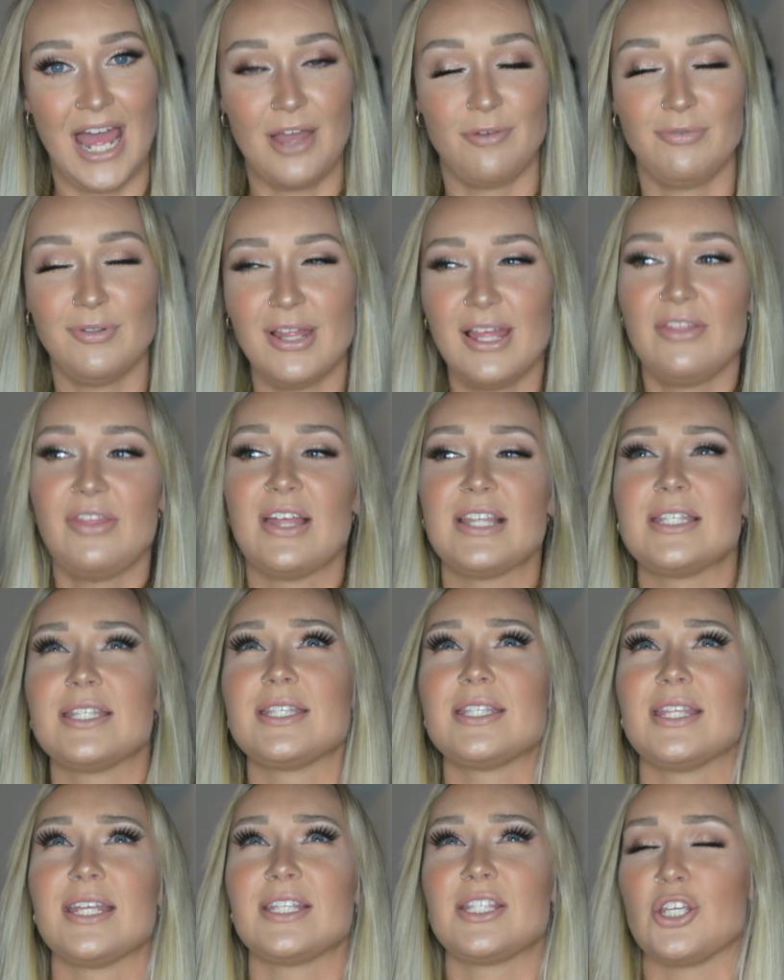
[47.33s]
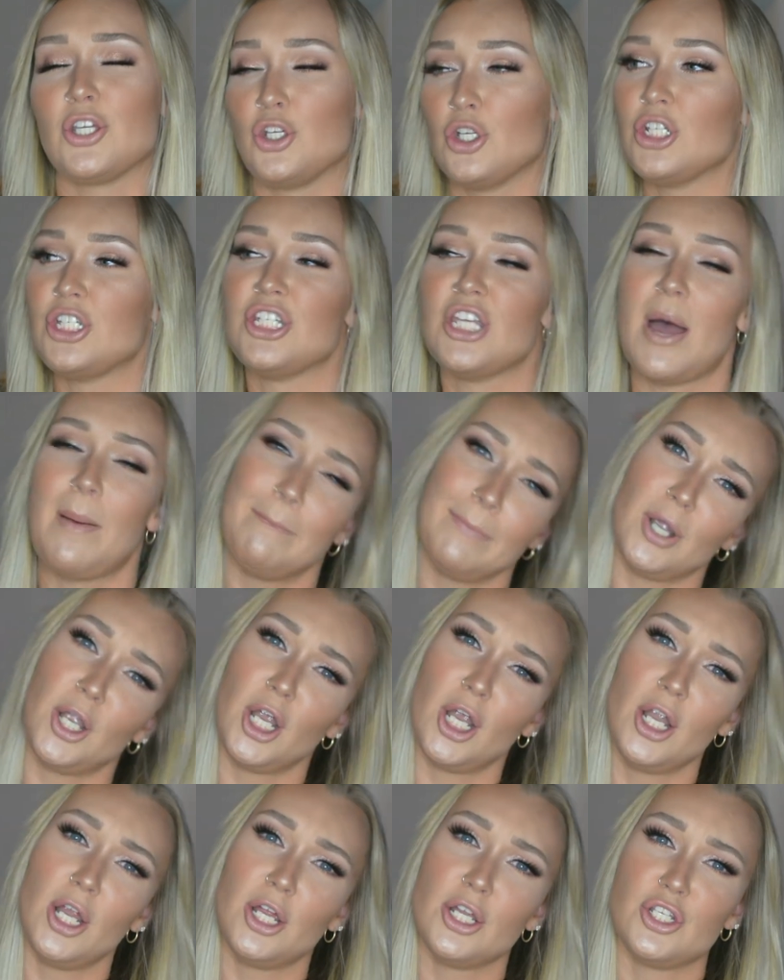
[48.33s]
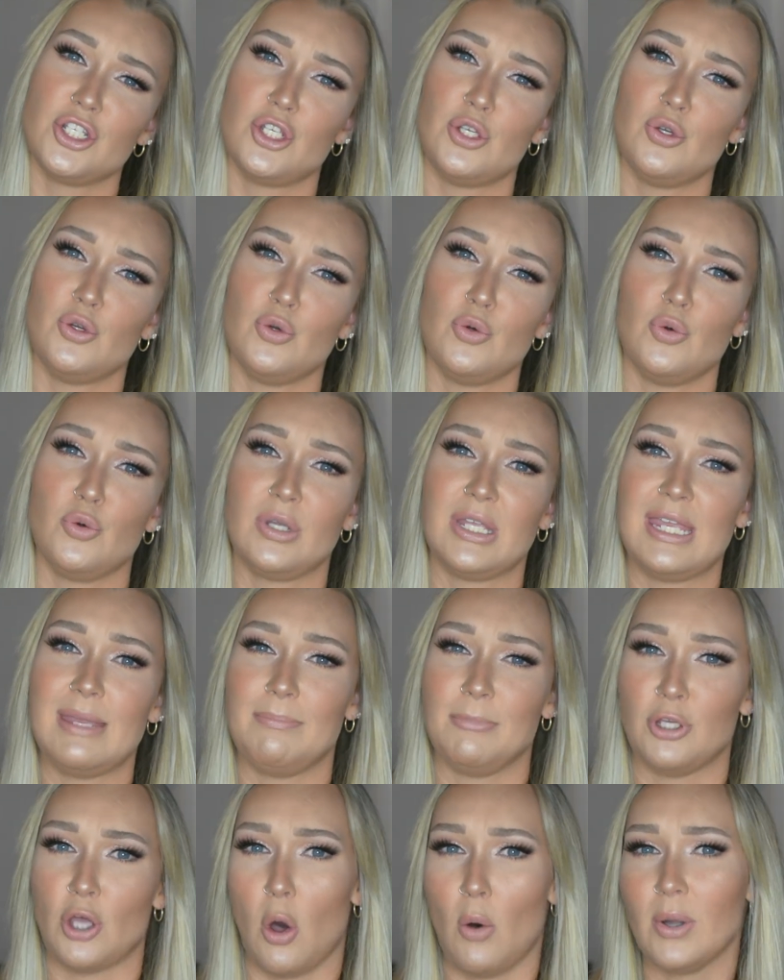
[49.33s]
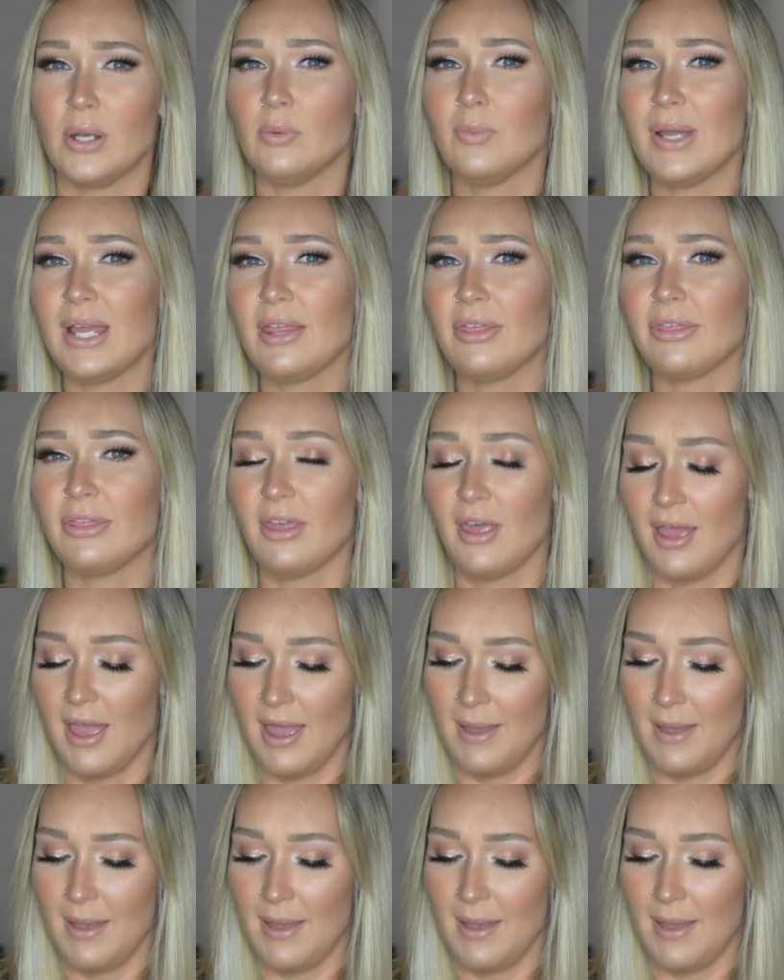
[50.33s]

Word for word: I feel like that's that's a good number to keep going with.